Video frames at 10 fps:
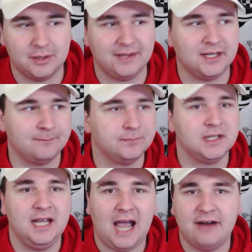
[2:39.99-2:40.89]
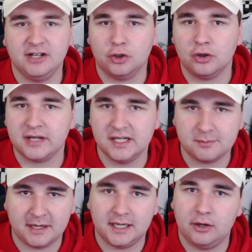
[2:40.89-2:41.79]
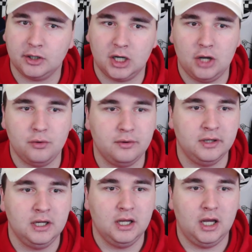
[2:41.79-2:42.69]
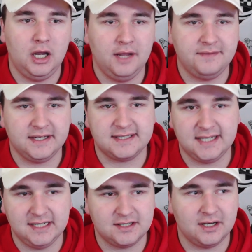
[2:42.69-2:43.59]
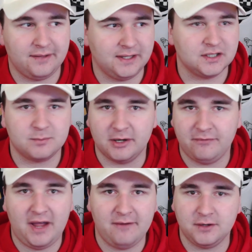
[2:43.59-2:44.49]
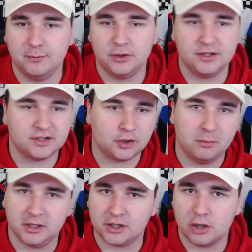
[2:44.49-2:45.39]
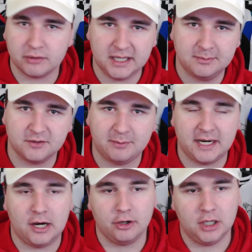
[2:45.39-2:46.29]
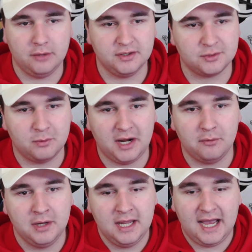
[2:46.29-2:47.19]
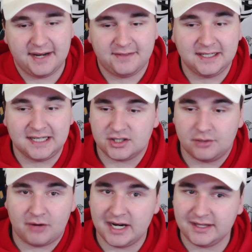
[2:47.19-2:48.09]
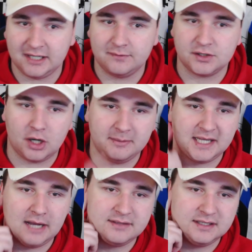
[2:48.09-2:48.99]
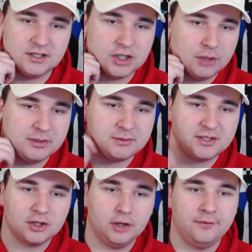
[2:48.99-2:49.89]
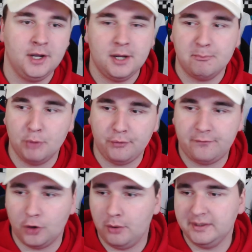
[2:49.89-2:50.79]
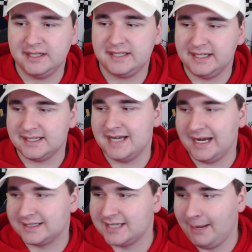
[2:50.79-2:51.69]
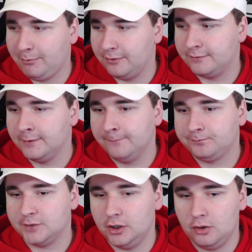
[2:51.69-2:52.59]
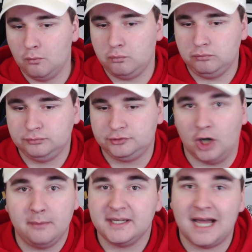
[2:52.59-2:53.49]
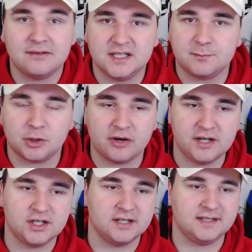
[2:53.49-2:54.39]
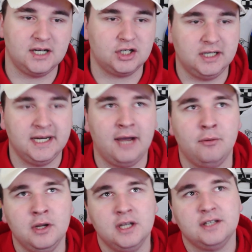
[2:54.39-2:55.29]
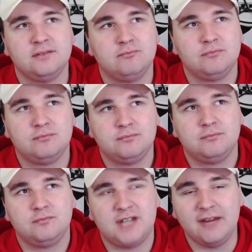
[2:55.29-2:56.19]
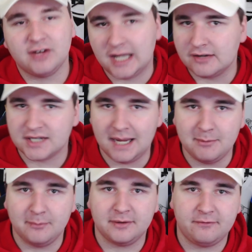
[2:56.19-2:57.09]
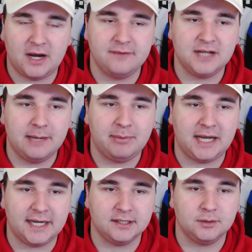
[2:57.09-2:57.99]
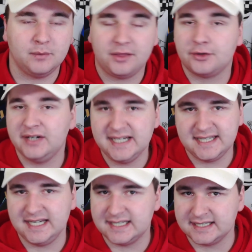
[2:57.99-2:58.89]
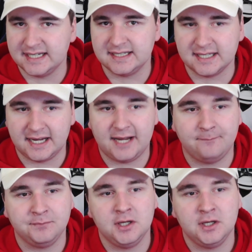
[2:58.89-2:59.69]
I think Harry Hawkins went out on loan this season. I think there's been a fair few others. A couple of the goalkeepers have been out on loan as well, and I think that's the right thing for Derby County to do as we sort of move forward into this next step of Derby County's progression, essentially. Now, David Clowes came in with a 5-year plan. We're 3 seasons into that.